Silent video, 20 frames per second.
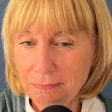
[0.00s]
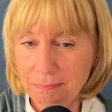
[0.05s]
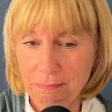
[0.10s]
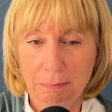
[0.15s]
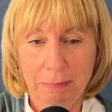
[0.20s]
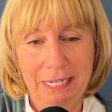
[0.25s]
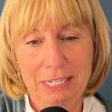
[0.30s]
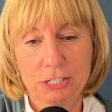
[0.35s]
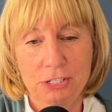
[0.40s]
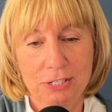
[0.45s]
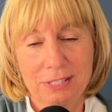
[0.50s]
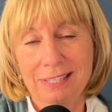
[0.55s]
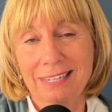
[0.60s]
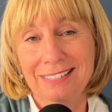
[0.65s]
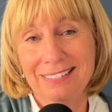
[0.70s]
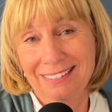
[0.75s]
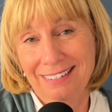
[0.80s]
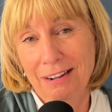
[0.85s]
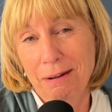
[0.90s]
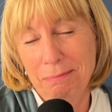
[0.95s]
but it's just that
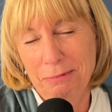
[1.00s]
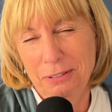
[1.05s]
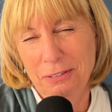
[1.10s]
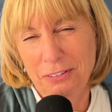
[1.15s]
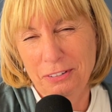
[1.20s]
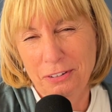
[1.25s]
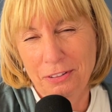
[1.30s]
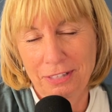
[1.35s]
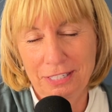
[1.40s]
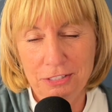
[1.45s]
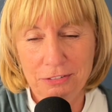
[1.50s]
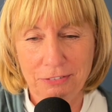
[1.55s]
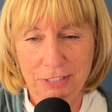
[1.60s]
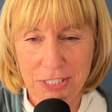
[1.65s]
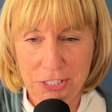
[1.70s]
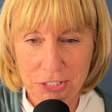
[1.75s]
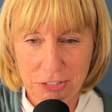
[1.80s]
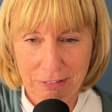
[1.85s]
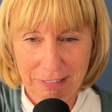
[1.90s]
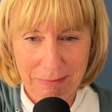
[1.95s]
there's a couple of little things for
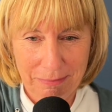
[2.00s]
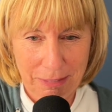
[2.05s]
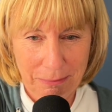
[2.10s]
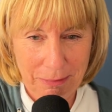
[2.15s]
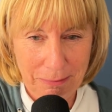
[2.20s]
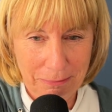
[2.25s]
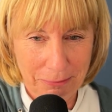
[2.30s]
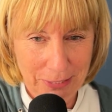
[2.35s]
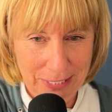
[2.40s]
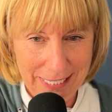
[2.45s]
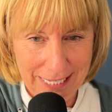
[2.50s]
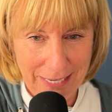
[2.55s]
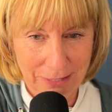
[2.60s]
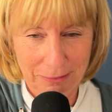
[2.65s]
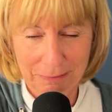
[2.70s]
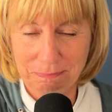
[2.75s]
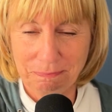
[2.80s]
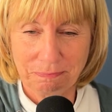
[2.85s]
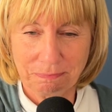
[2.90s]
Instagram that we point out.